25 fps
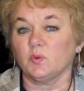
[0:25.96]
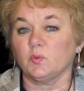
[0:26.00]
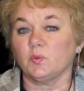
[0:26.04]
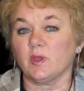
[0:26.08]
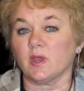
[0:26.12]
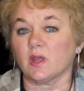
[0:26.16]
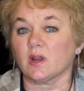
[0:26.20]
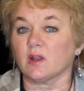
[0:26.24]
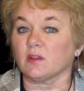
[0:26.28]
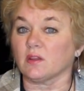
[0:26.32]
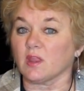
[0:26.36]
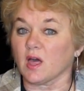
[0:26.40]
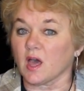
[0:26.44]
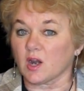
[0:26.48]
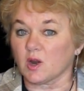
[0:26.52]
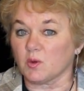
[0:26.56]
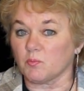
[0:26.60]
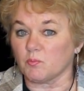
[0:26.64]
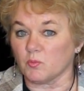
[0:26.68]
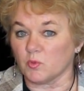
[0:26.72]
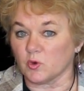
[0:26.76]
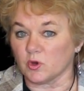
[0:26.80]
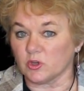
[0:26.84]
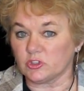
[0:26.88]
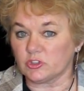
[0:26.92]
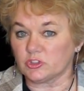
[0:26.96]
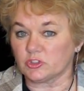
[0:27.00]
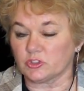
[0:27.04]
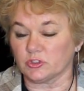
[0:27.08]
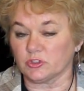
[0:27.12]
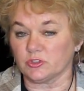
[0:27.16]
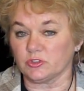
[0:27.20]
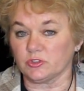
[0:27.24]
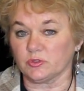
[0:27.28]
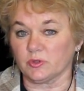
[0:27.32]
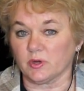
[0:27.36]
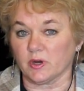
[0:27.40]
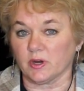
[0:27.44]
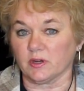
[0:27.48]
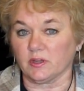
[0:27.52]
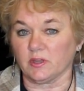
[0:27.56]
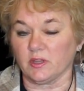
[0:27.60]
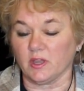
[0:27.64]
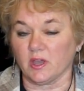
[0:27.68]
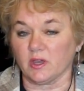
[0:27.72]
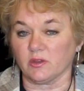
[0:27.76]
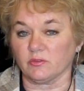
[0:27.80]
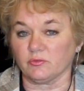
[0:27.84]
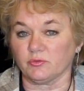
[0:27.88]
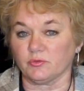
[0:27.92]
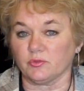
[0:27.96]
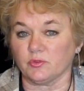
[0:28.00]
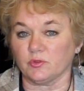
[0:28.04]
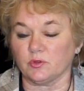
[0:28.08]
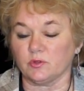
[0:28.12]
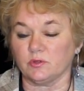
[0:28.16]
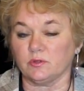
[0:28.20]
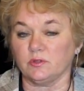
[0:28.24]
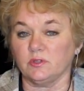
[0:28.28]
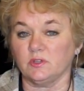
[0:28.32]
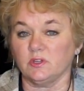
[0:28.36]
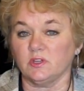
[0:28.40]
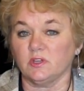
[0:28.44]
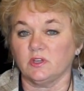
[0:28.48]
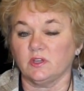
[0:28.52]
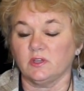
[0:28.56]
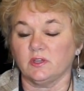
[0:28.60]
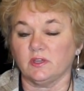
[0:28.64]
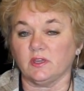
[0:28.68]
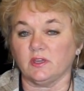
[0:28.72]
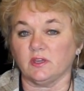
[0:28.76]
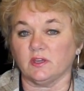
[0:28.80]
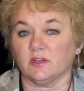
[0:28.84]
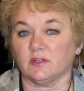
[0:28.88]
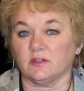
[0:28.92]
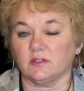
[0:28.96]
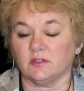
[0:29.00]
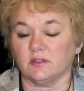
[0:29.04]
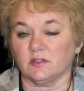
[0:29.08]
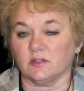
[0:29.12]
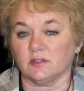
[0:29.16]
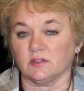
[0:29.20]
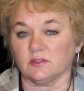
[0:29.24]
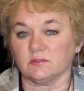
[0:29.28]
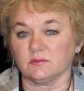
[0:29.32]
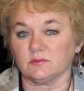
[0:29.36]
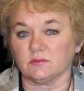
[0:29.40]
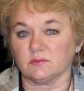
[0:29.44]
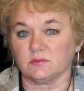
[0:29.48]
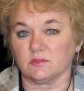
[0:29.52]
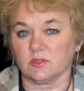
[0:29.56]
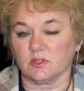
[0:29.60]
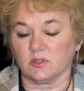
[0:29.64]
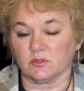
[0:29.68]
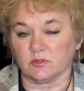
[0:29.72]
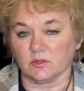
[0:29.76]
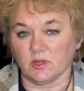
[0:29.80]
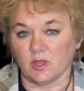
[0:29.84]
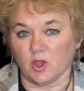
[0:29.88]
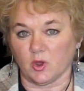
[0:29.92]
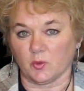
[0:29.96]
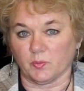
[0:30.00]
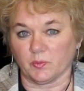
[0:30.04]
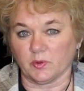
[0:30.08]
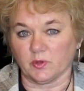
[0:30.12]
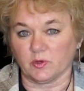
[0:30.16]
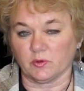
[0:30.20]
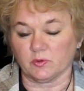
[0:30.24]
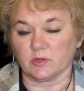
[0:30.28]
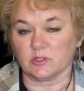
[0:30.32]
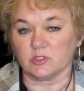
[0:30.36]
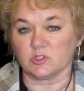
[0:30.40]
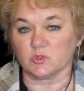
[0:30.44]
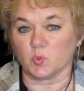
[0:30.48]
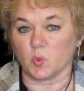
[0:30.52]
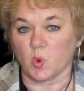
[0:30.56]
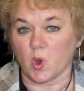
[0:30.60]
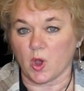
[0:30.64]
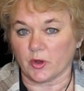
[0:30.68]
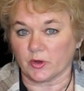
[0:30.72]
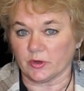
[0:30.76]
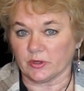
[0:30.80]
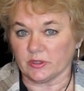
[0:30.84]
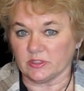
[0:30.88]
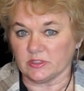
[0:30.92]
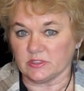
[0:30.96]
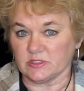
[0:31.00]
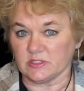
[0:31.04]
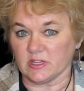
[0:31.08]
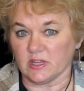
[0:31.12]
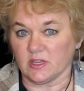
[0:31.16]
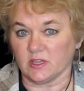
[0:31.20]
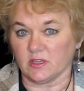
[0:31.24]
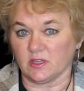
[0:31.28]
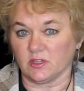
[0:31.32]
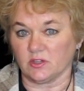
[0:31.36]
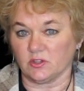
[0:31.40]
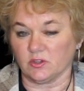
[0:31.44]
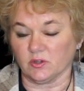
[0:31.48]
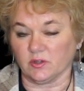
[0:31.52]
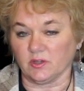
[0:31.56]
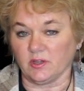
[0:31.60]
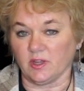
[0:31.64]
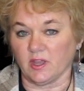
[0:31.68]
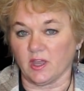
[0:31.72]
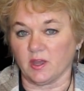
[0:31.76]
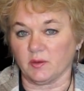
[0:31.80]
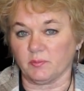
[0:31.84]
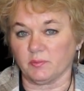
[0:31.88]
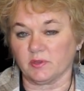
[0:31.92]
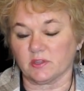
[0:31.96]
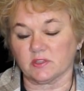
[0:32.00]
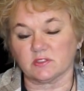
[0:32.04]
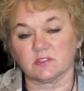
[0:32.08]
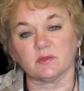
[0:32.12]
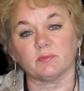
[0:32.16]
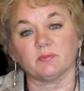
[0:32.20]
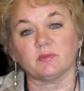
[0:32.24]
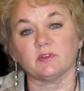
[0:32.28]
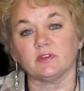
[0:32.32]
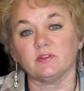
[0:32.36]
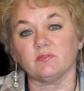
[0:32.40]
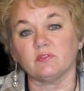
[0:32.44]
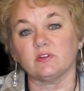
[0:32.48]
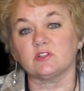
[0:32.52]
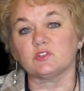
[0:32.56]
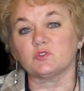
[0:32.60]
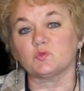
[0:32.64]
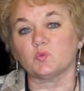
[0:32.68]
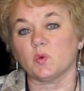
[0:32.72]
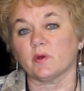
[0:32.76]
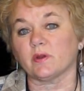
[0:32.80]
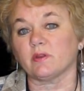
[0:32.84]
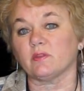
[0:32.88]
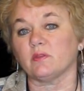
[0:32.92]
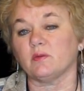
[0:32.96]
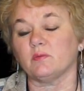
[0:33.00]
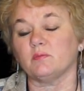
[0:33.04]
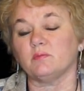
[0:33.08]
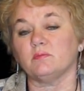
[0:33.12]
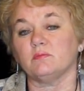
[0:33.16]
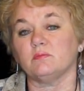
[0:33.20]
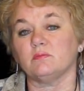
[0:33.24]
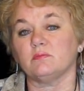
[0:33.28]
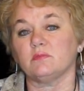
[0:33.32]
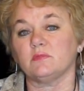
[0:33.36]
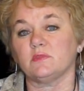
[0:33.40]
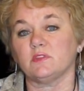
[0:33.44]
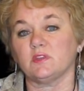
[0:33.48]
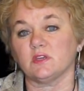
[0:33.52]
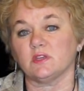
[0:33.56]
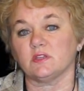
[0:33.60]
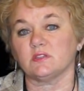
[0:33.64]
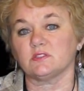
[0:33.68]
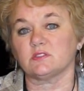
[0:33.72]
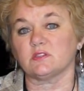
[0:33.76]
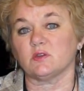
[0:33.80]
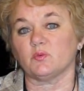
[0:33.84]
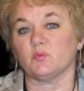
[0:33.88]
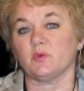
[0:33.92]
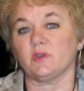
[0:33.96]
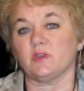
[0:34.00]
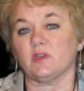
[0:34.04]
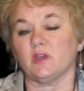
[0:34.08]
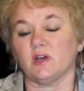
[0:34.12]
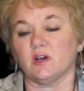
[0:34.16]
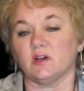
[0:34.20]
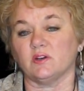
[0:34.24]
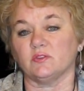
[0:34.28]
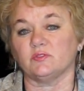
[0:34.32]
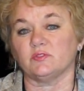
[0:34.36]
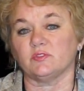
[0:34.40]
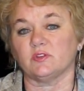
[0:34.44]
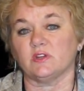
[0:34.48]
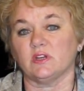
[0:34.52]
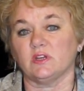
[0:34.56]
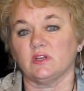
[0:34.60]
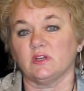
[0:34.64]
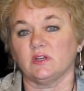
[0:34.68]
We add a lot of moisture to our cat food and help increase water intake in your cat, because I believe it is one of the things that we have